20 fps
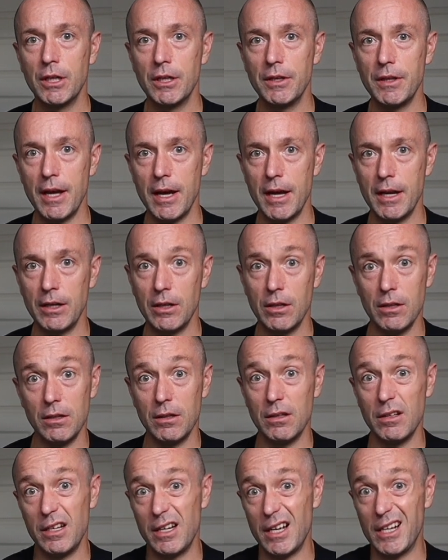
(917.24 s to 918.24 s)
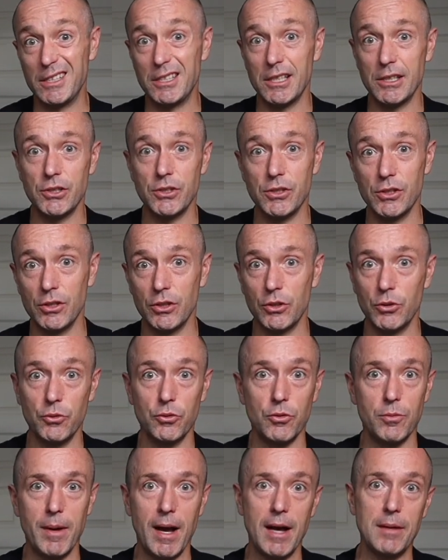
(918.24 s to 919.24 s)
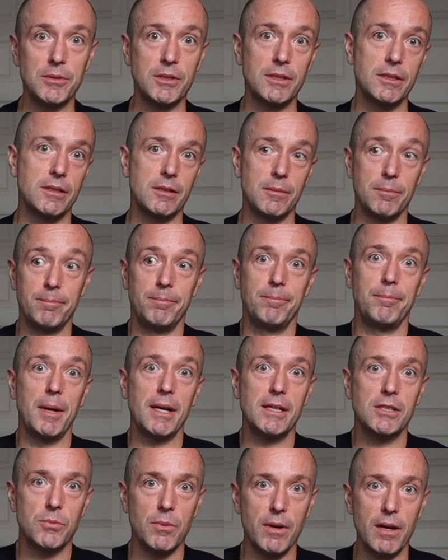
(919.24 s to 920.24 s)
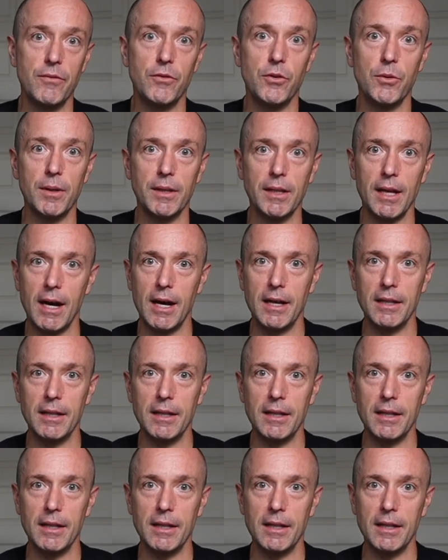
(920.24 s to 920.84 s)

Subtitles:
then you need access to Google Maps is the best way of doing that.